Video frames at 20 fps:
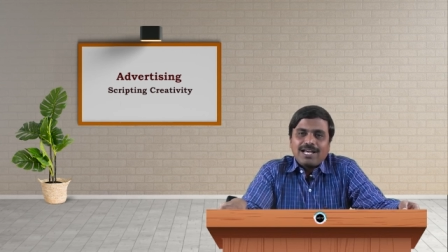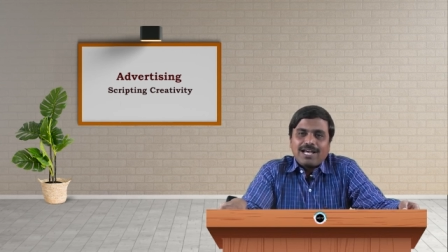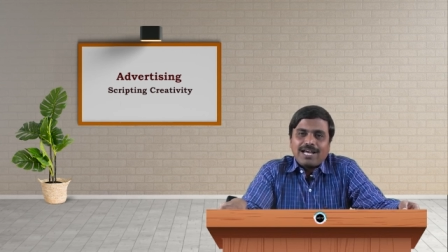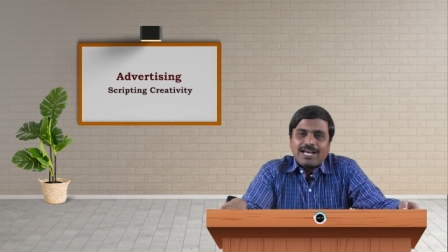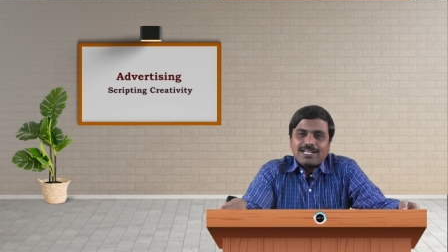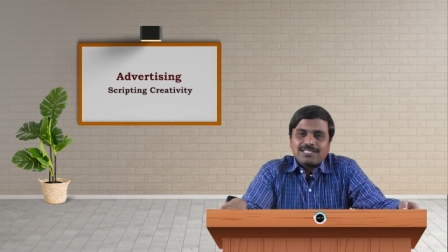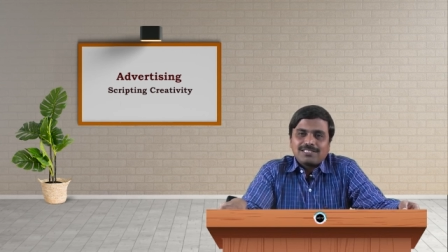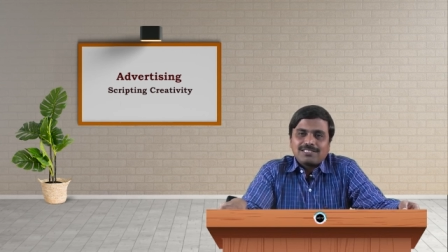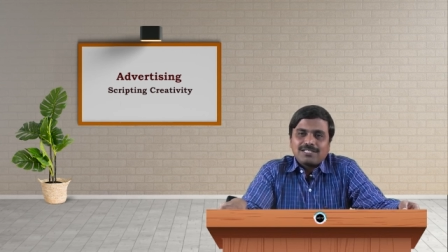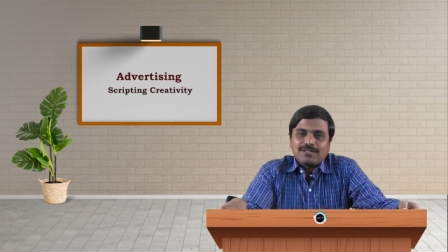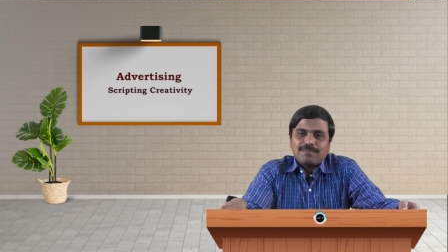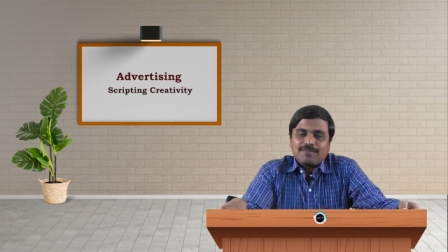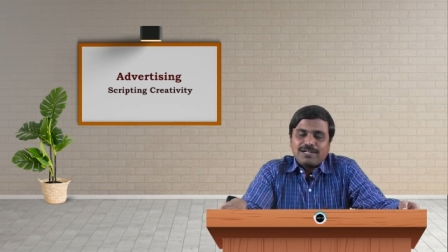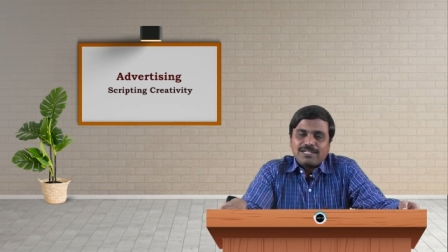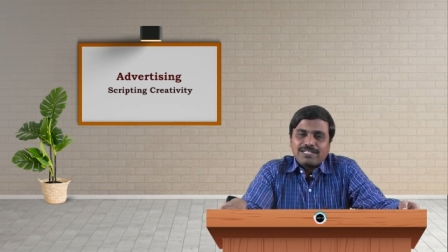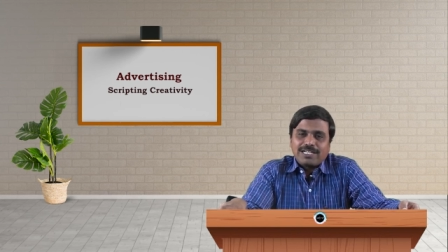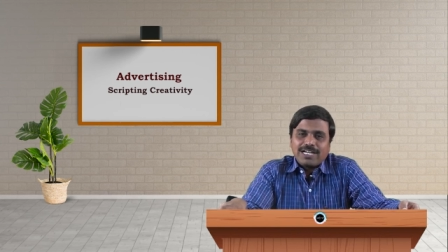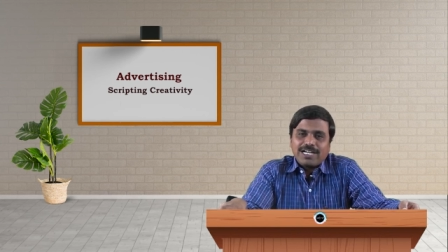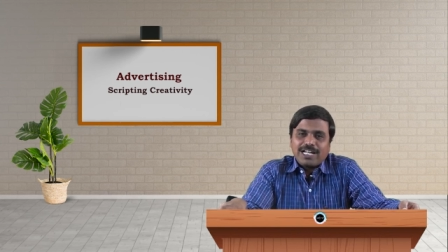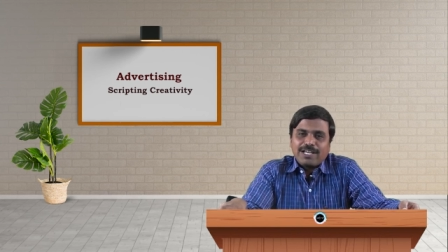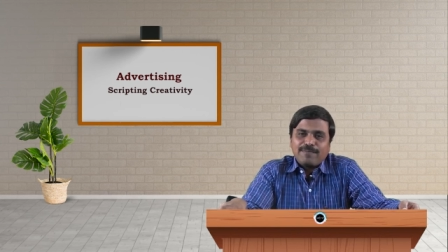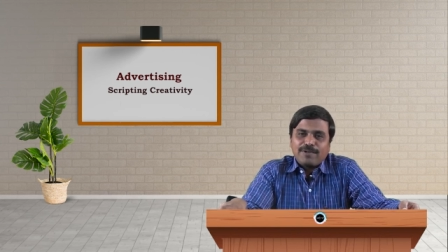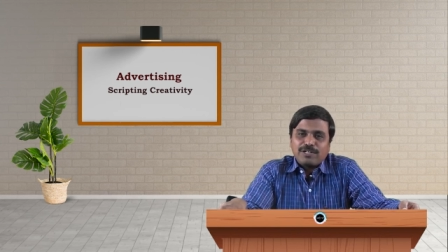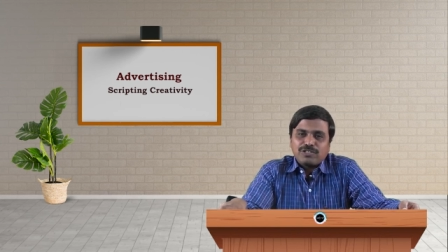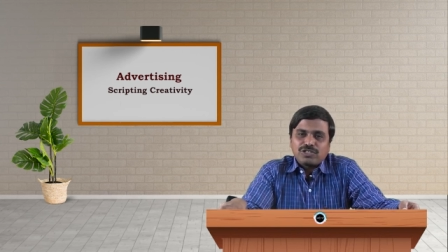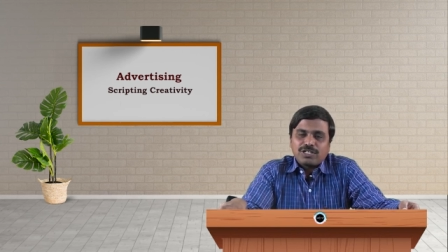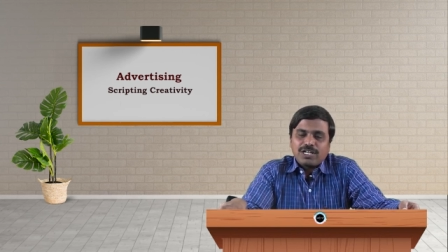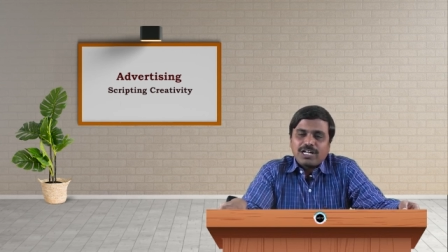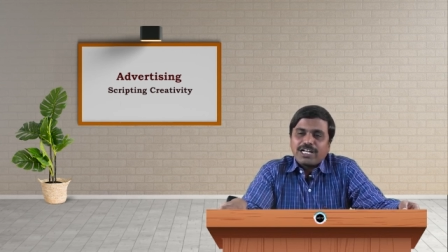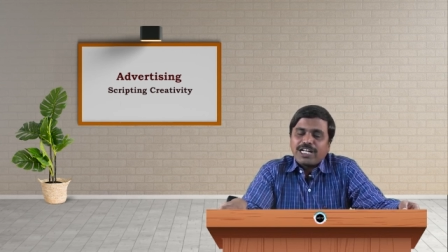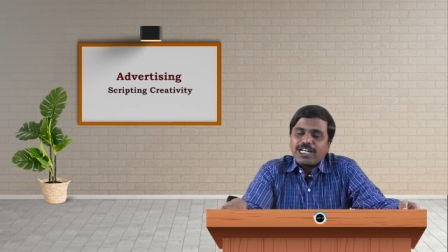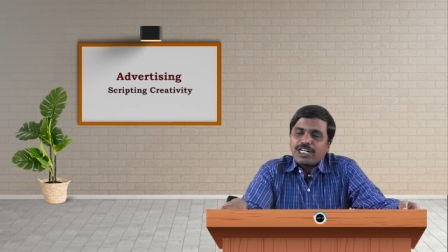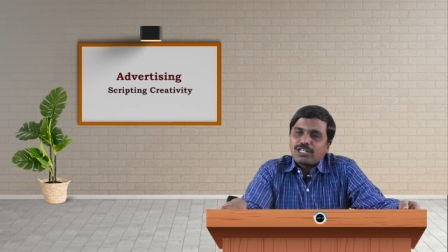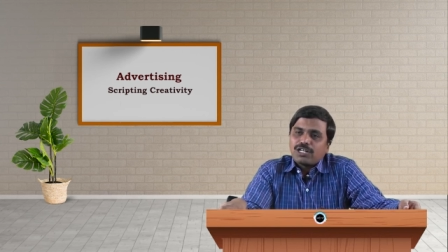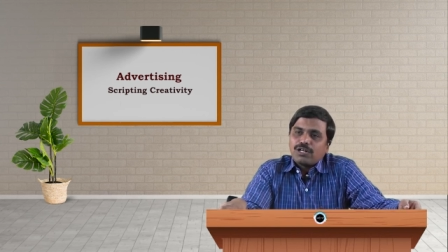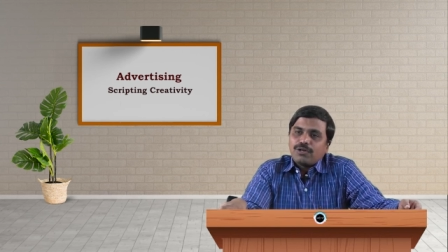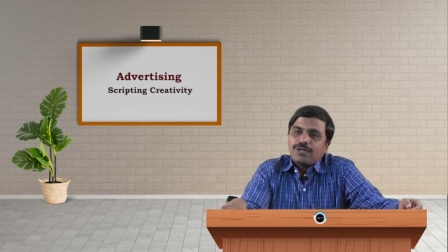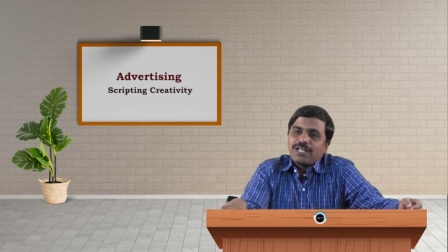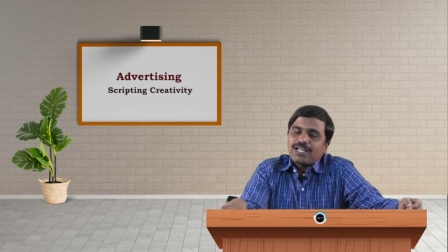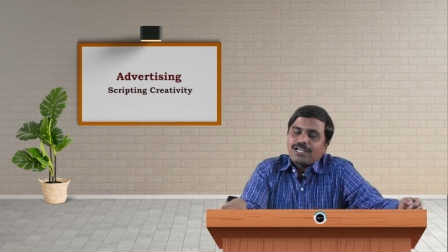as multidimensional,
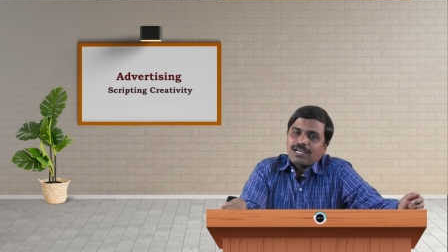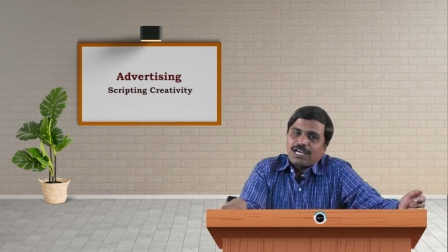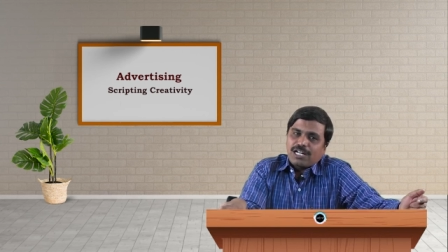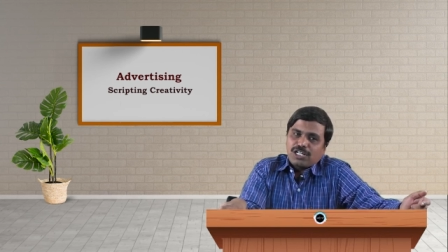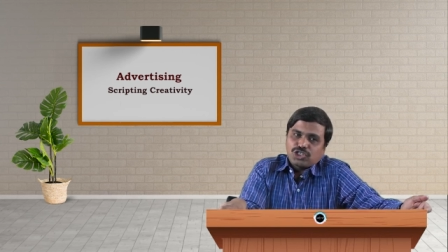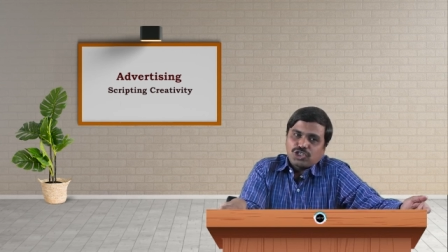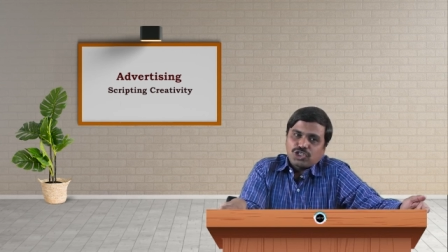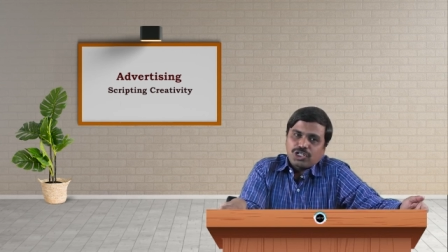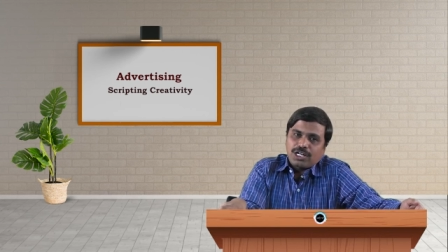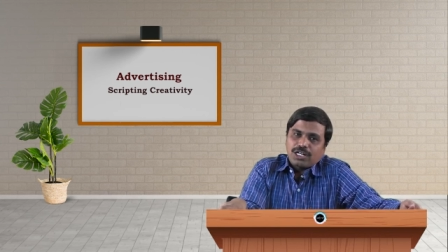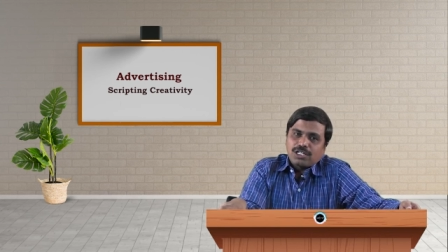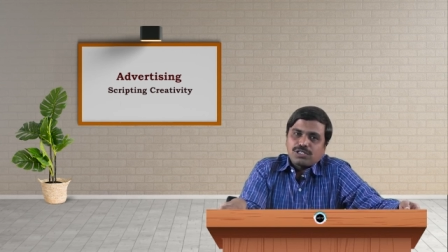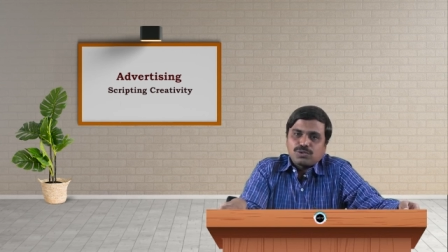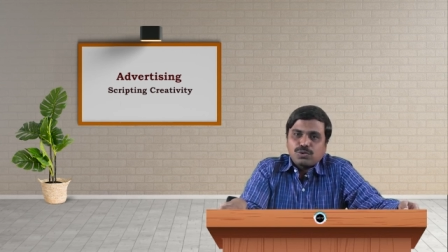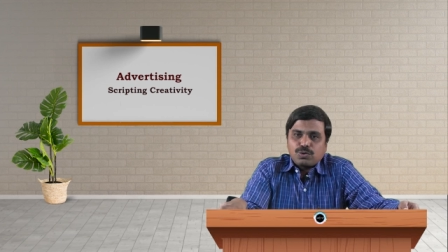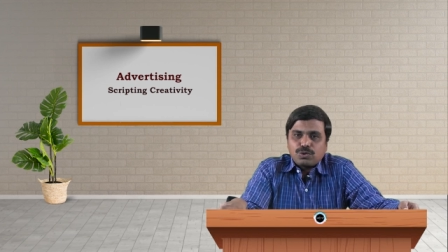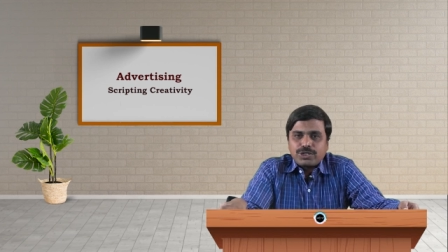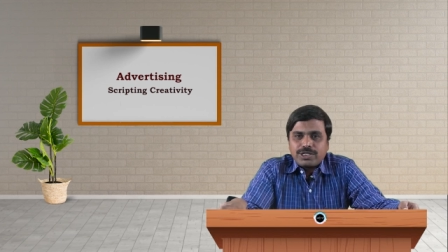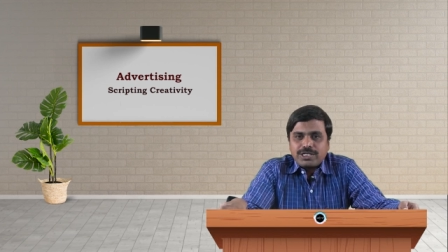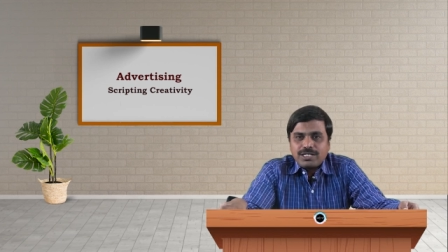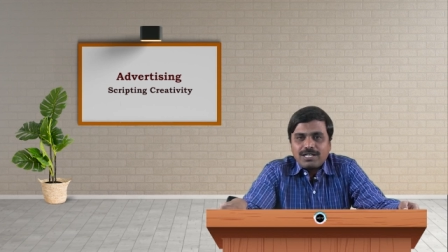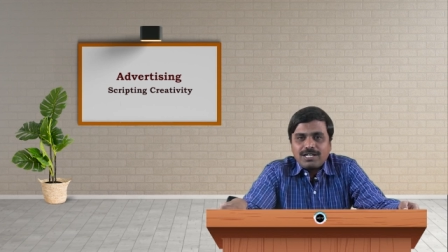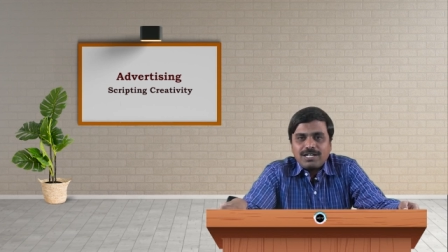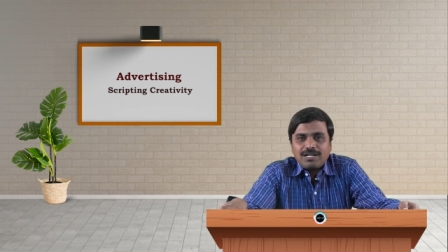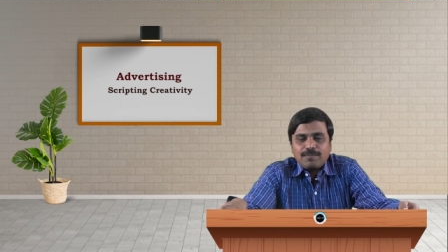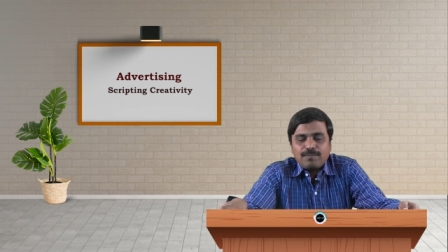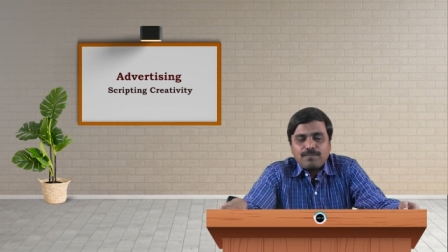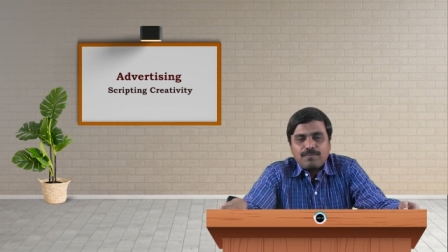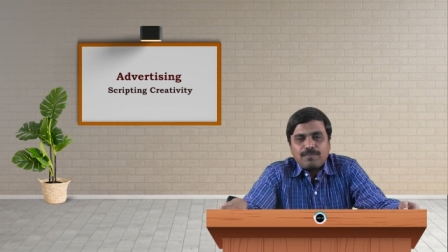including cultural, social,